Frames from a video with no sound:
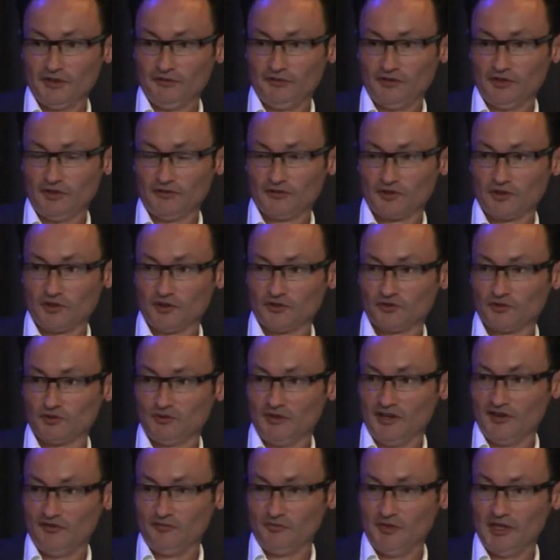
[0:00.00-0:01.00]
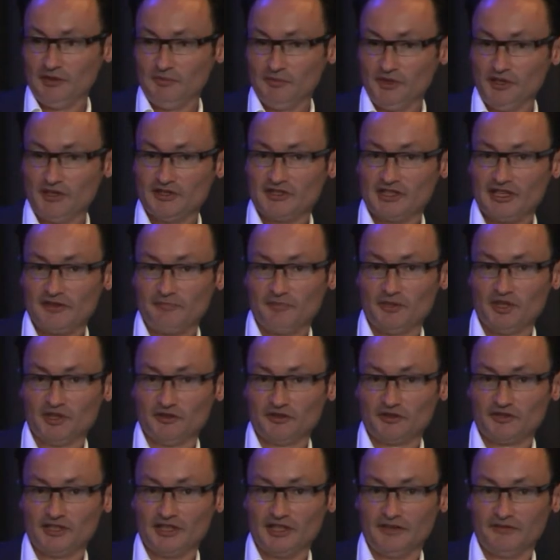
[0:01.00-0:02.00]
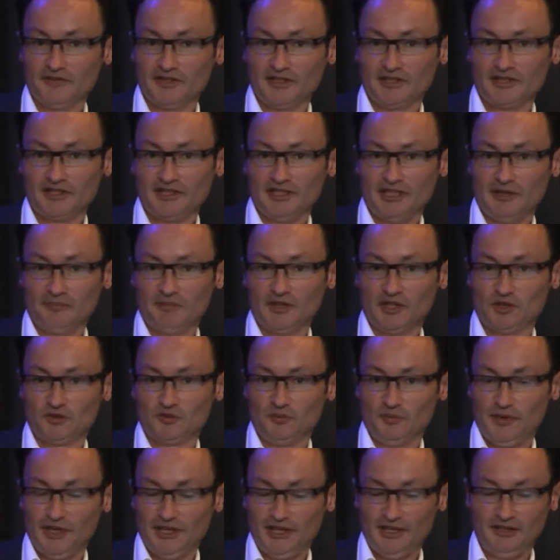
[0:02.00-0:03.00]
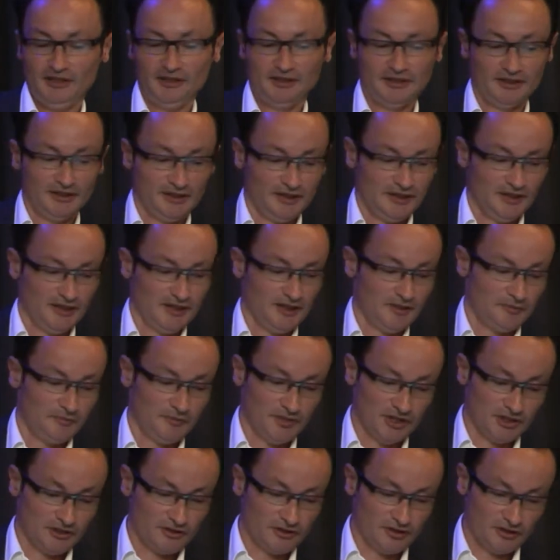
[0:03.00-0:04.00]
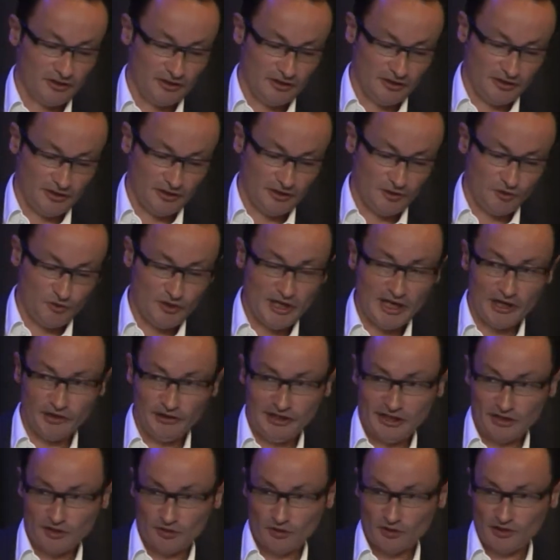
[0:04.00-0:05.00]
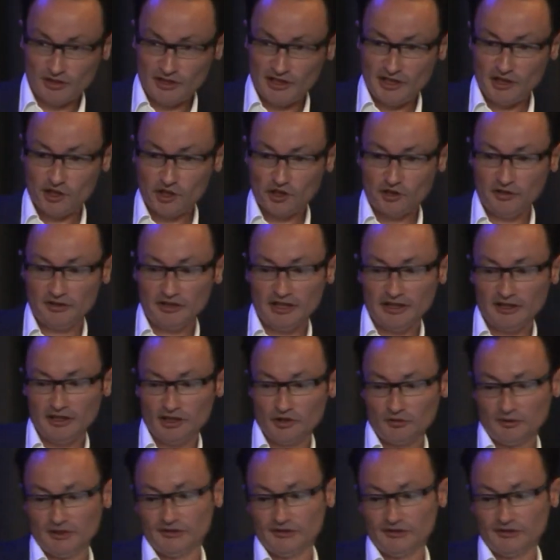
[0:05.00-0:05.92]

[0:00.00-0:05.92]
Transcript: prefer, of course, to have members happy of service and happy to pay. But we are an association, and I